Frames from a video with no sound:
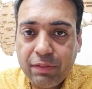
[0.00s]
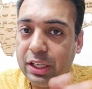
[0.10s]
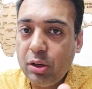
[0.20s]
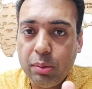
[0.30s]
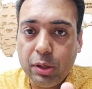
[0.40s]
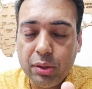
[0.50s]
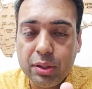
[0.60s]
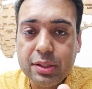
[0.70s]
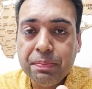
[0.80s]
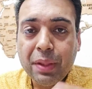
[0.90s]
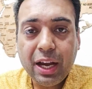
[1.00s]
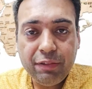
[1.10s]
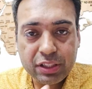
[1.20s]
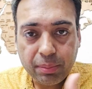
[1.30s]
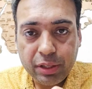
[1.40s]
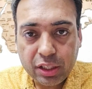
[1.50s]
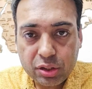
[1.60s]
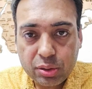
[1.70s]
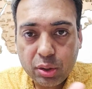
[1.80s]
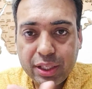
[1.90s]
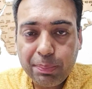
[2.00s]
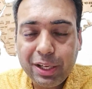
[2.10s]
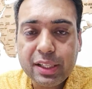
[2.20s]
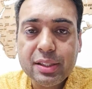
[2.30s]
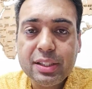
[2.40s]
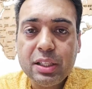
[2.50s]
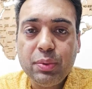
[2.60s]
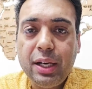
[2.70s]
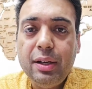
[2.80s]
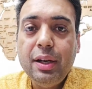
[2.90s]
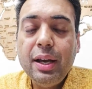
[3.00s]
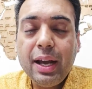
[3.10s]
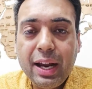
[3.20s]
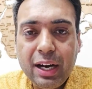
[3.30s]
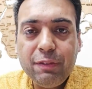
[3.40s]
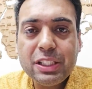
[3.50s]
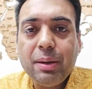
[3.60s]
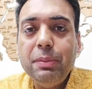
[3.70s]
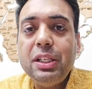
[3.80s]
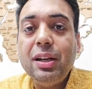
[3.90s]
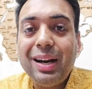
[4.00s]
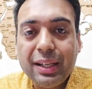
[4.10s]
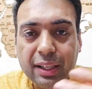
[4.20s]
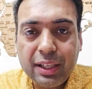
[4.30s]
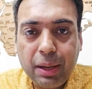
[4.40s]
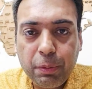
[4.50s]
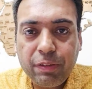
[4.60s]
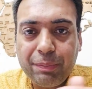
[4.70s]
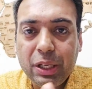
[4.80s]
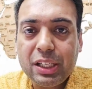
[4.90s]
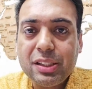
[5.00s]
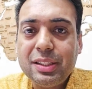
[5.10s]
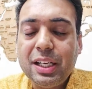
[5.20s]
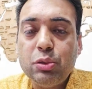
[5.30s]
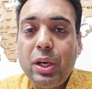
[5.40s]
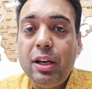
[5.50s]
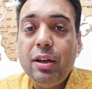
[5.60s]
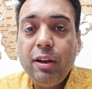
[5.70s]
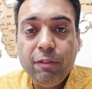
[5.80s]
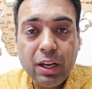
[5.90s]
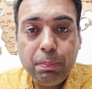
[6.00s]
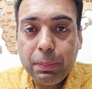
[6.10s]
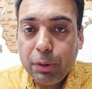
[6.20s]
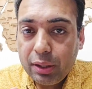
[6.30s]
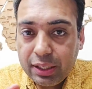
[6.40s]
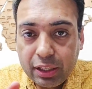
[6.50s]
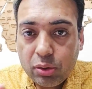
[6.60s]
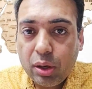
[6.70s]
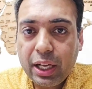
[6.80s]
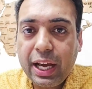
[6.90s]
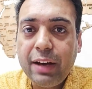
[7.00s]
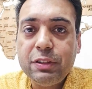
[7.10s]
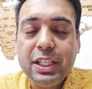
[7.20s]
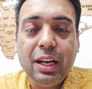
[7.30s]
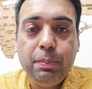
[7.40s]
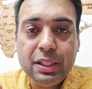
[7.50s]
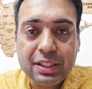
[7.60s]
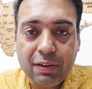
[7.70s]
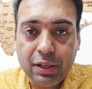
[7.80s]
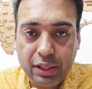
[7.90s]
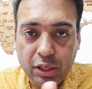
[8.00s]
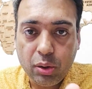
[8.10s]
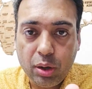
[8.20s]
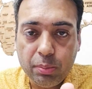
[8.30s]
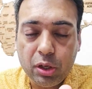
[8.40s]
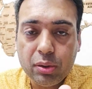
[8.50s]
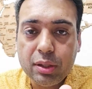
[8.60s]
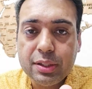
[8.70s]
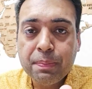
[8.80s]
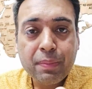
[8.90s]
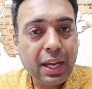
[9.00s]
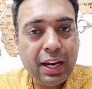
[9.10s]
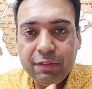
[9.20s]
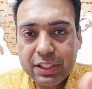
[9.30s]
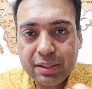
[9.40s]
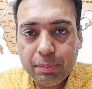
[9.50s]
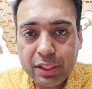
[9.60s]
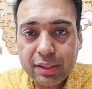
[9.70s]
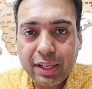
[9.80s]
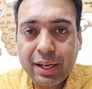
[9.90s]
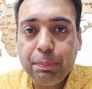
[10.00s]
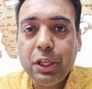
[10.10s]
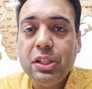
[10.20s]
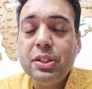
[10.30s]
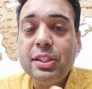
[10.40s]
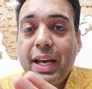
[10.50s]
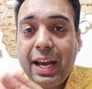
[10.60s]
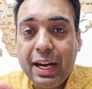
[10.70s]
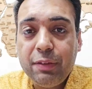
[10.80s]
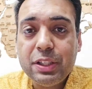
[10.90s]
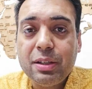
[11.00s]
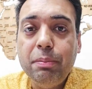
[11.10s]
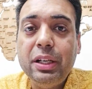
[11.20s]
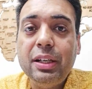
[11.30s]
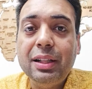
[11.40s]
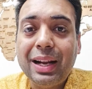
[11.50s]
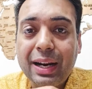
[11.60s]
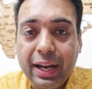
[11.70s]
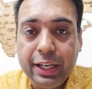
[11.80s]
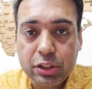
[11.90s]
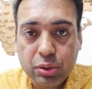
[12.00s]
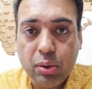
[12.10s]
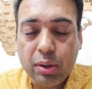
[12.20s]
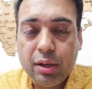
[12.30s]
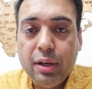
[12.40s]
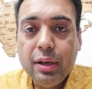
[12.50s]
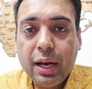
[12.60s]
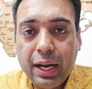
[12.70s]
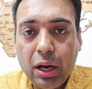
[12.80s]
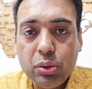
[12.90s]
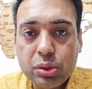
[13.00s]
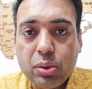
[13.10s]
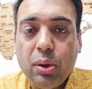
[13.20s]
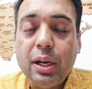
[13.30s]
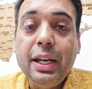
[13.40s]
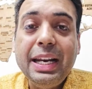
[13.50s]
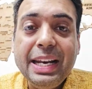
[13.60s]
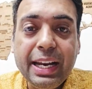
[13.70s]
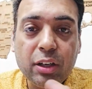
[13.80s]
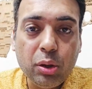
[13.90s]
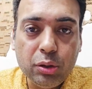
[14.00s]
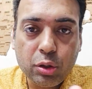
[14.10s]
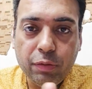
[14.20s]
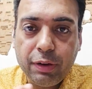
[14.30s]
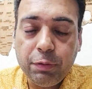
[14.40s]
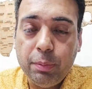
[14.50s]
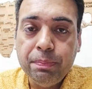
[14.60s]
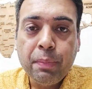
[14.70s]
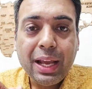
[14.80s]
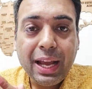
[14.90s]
7 in all modules, and we submitted those applications as well, and we submitted other type of applications as well where people did not have CLB 7 in all modules, and we submitted their applications, and we submitted the right score, allowed score, later on through web form,